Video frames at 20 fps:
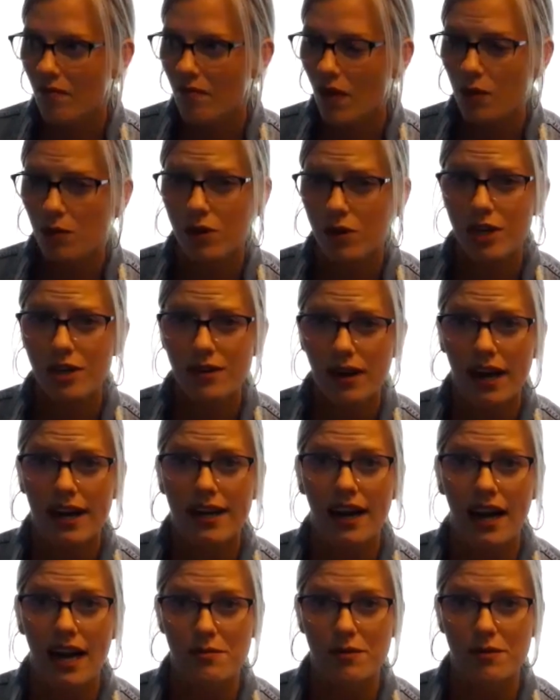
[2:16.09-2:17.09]
Well, you're right.
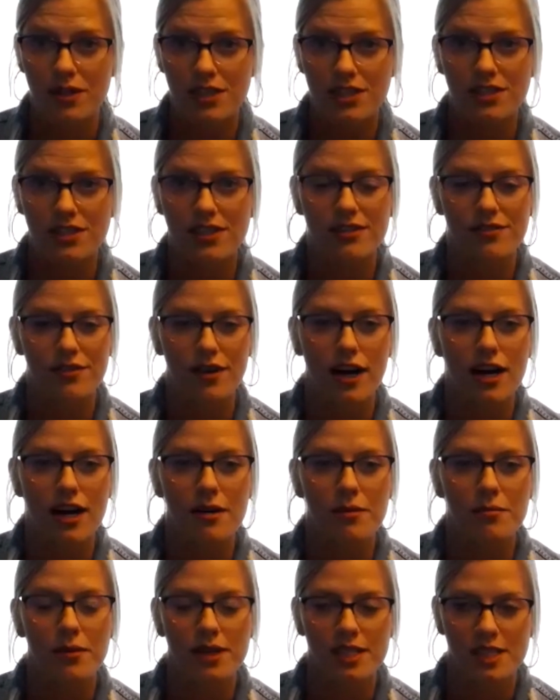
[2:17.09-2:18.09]
I'm originally
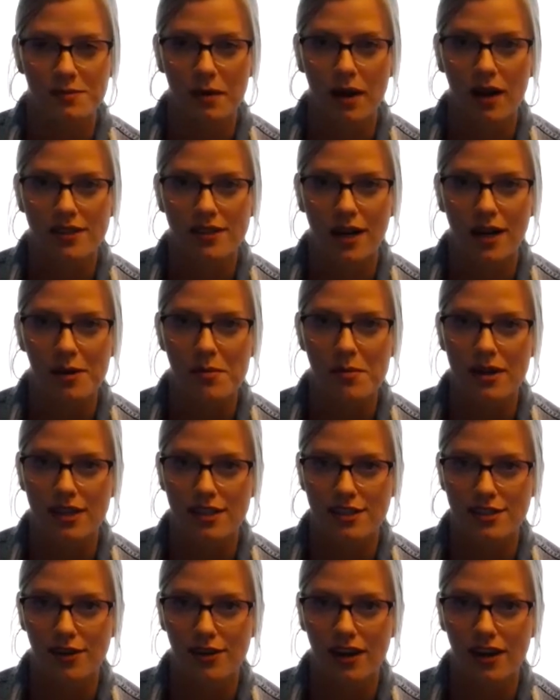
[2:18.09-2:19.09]
from a small town in
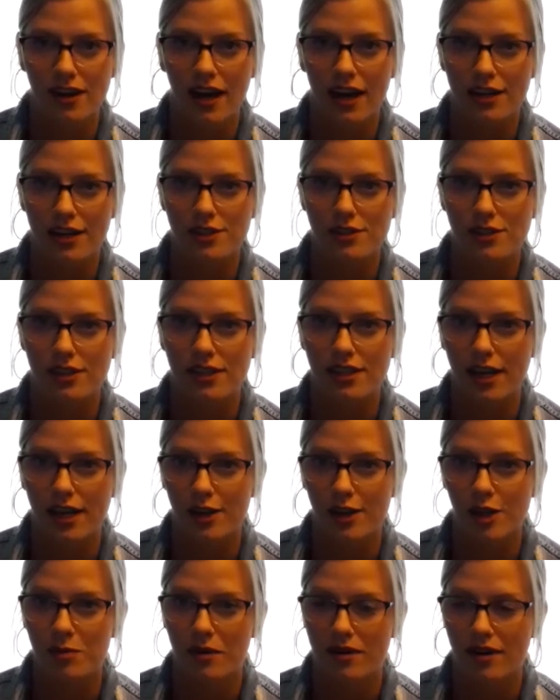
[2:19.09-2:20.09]
Minnesota. Actually, I
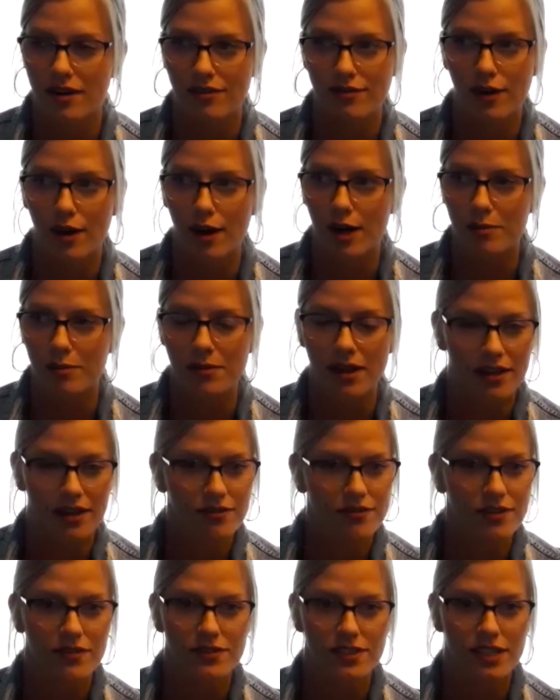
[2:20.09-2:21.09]
grew up on a farm like
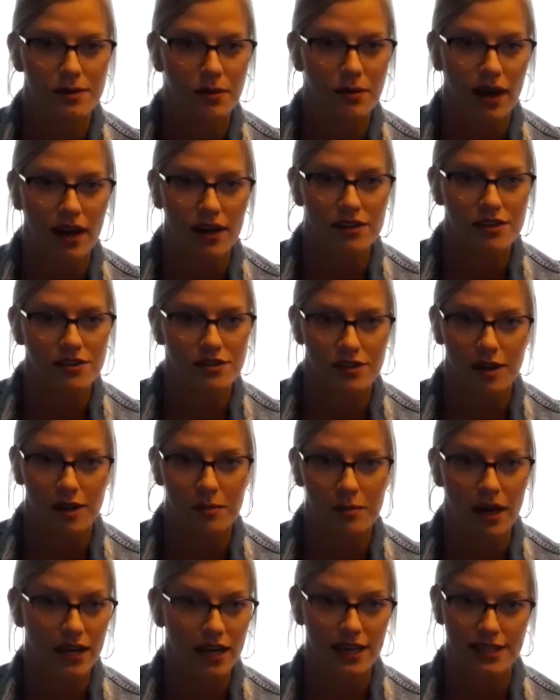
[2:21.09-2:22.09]
15 miles
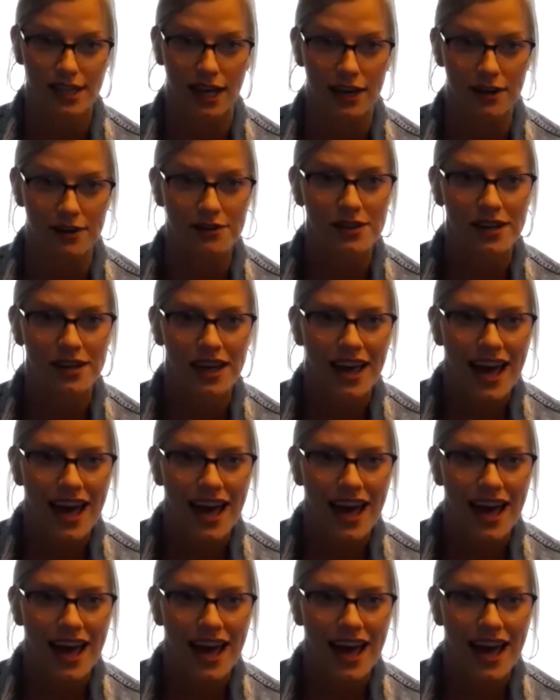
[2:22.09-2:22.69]
from any town.